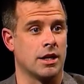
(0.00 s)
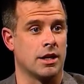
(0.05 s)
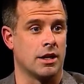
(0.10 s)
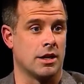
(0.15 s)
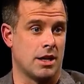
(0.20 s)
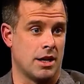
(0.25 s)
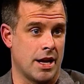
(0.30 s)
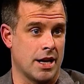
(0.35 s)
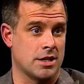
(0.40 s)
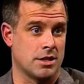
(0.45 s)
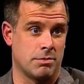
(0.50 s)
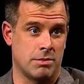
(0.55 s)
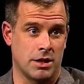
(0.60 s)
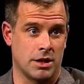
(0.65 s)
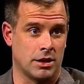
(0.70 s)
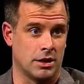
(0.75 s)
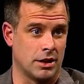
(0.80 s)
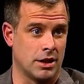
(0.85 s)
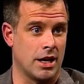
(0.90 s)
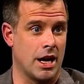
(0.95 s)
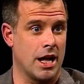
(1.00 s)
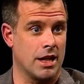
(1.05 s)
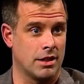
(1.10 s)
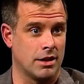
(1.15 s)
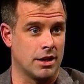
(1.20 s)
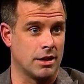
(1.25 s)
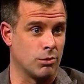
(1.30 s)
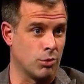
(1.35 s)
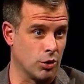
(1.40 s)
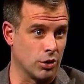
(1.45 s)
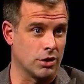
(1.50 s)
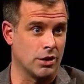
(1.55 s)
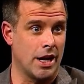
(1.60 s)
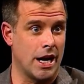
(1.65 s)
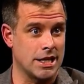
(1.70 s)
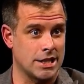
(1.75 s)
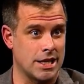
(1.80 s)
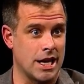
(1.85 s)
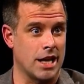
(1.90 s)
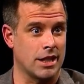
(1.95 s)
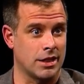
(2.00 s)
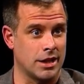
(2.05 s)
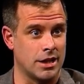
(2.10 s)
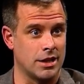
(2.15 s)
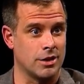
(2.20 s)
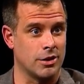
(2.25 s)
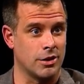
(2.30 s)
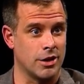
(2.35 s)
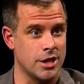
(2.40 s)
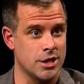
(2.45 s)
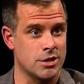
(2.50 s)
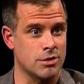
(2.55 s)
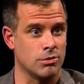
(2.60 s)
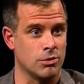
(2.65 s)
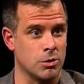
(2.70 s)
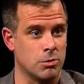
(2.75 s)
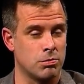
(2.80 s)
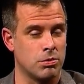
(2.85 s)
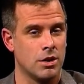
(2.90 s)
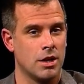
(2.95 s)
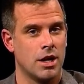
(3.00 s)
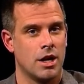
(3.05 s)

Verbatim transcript: and, and actually being an elite athlete, world class athlete at your age group,